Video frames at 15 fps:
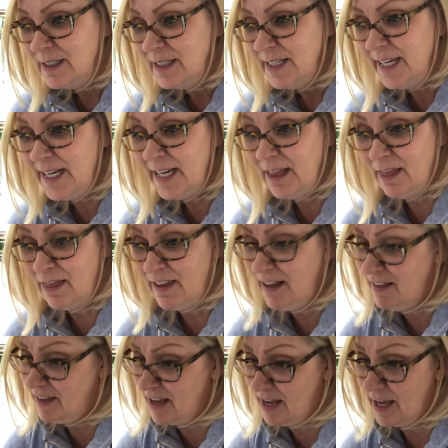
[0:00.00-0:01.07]
He didn't think
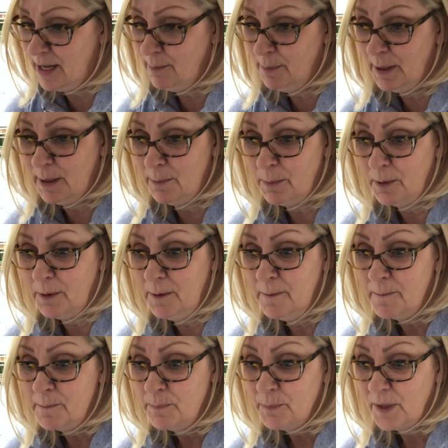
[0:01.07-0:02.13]
they ate people.
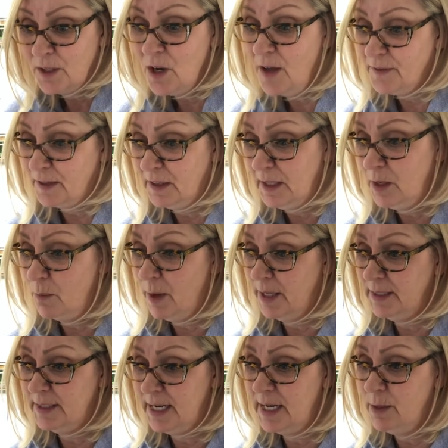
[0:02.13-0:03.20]
Not the little
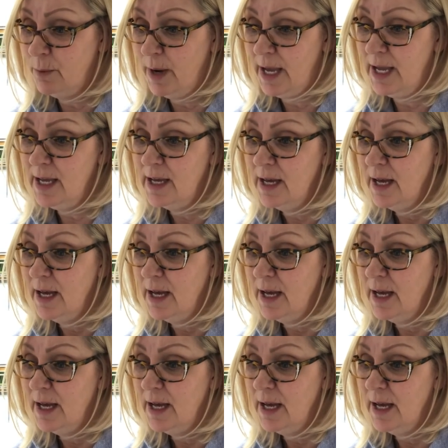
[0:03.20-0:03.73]
ones, anyway.